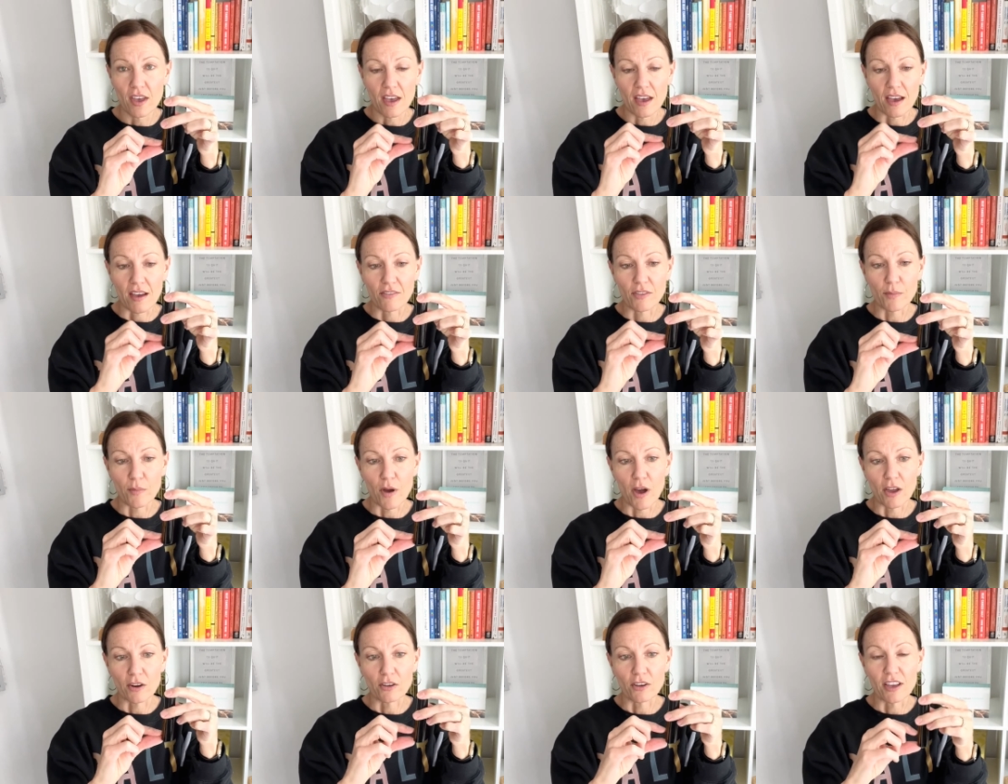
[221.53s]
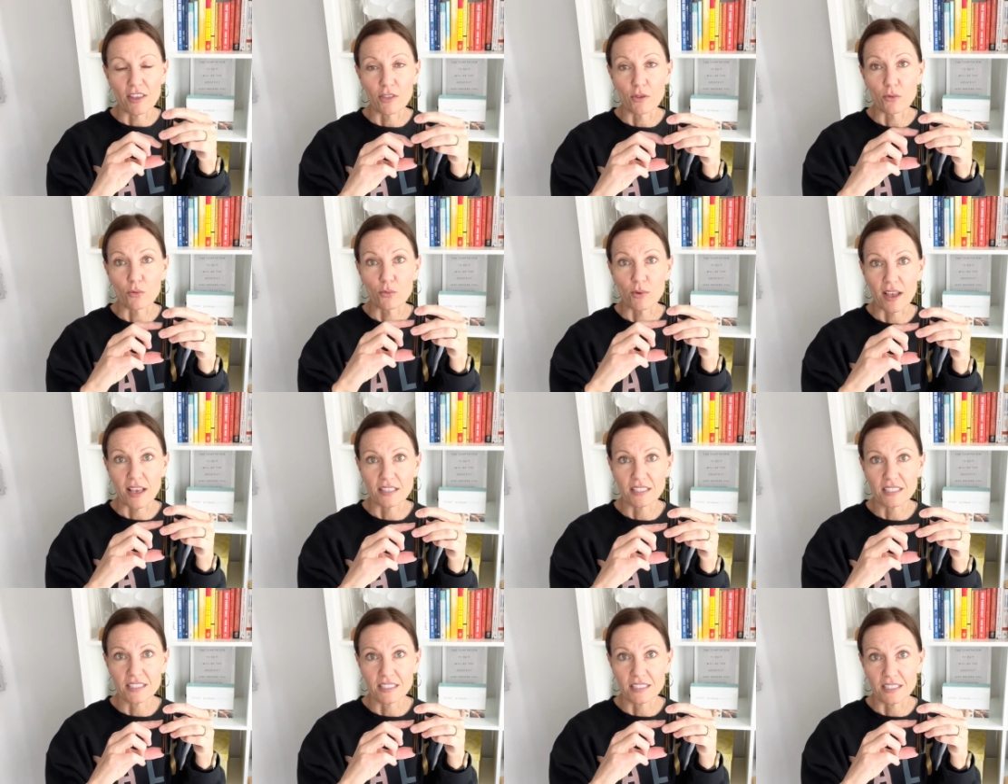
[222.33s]
of the bottle, and the
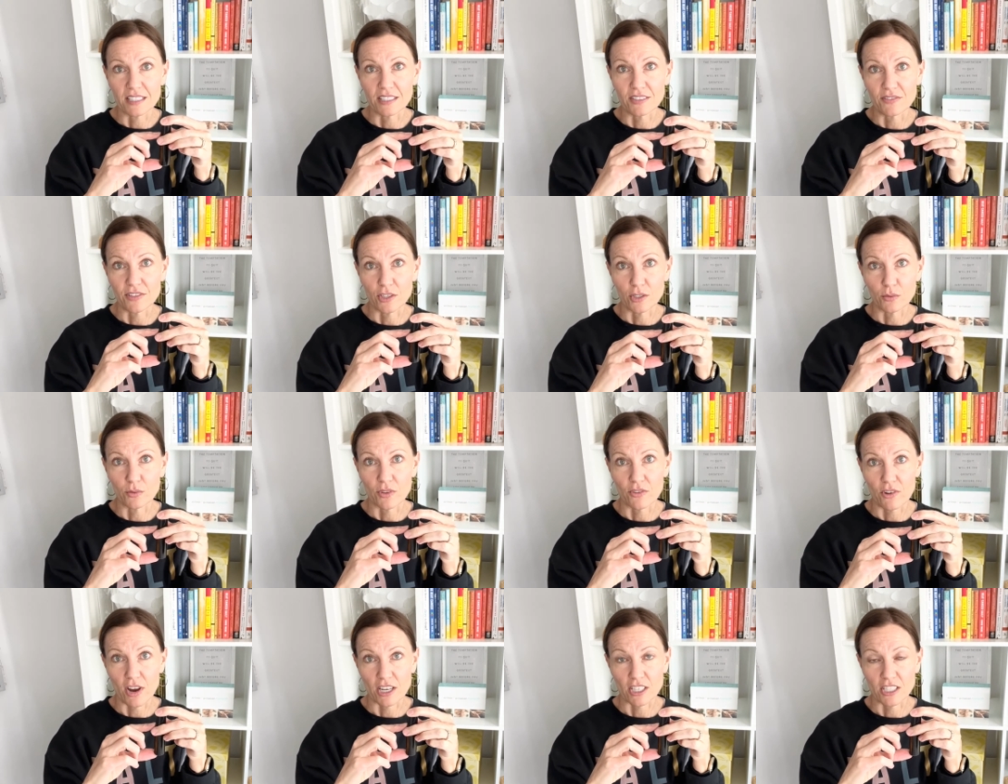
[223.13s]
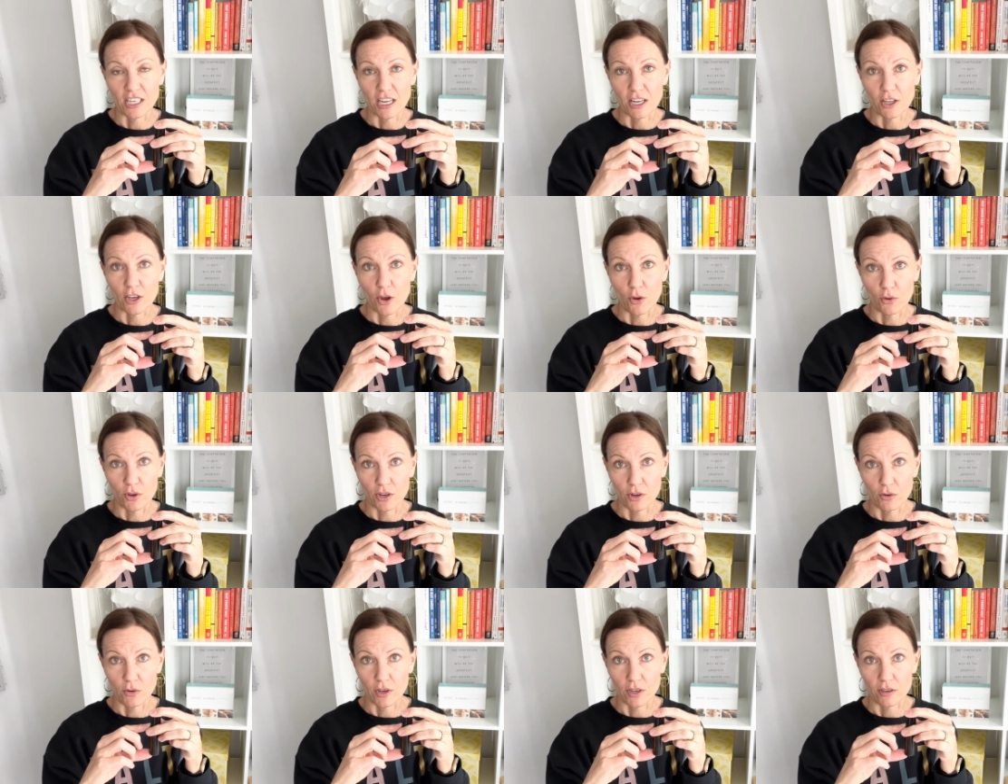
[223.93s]
rest is filled with fractionated
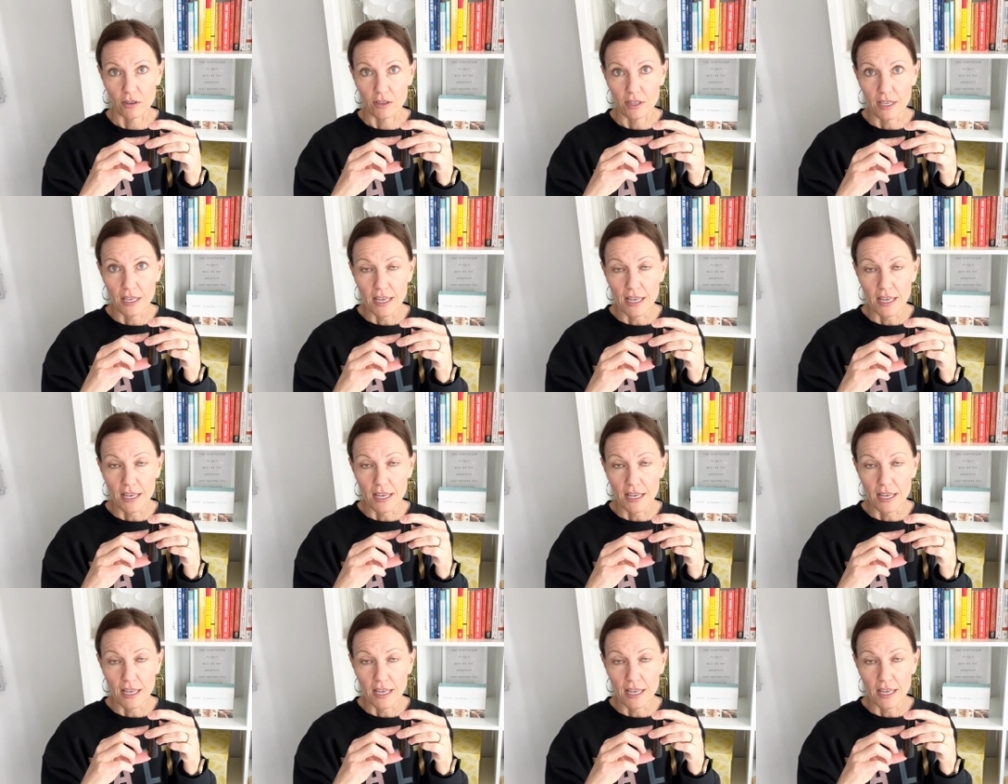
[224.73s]
coconut oil.